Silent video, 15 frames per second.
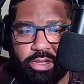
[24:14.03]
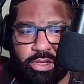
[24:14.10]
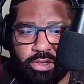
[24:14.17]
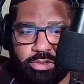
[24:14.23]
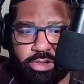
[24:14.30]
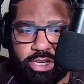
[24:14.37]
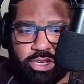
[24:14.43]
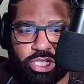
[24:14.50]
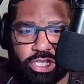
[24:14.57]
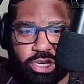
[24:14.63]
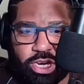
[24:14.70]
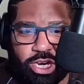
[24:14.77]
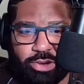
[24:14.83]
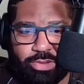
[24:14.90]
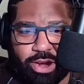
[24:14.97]
What are you
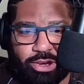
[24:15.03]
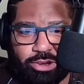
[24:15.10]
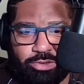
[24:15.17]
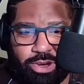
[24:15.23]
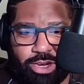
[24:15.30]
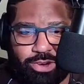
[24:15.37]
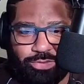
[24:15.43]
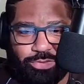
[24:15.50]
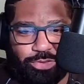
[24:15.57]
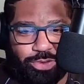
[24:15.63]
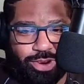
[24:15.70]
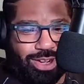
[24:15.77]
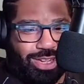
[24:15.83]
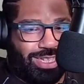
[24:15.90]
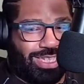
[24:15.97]
talking about, Queen of
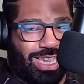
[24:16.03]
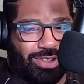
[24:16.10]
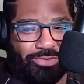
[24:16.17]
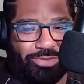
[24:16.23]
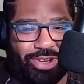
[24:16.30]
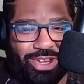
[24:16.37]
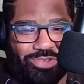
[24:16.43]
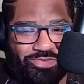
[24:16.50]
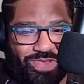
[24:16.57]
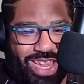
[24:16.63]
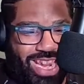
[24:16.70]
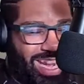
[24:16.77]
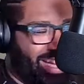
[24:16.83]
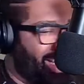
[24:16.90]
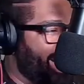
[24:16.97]
Wands? What do you
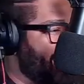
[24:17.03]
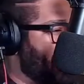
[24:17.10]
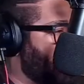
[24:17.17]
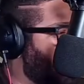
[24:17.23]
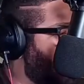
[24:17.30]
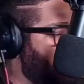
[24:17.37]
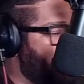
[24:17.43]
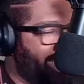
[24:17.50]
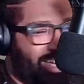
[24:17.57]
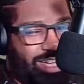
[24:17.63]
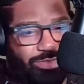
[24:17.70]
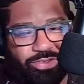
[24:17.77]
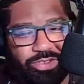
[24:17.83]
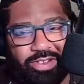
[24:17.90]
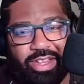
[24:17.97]
mean necessary
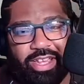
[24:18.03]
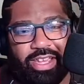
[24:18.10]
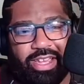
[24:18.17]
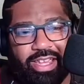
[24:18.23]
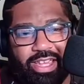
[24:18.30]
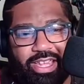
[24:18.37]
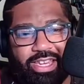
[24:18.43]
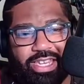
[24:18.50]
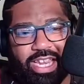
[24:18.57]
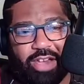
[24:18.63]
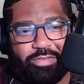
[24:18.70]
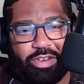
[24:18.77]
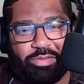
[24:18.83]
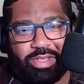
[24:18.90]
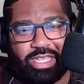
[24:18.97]
evil? He
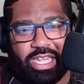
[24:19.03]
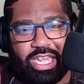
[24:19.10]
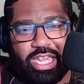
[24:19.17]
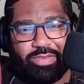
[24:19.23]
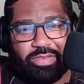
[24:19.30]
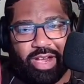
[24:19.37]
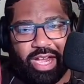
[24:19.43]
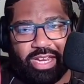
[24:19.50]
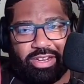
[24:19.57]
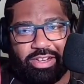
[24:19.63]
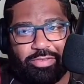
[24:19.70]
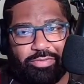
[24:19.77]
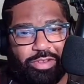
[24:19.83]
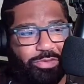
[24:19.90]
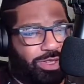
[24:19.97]
definitely was evil. I don't
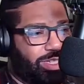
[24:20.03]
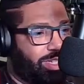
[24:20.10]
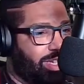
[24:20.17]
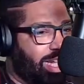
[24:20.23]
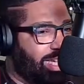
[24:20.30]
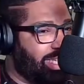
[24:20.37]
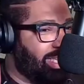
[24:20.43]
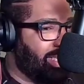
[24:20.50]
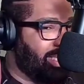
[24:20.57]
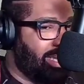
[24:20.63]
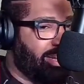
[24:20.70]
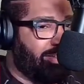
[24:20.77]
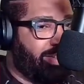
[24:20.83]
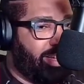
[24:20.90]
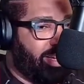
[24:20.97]
know if he was
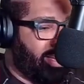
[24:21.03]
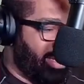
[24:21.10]
necessary.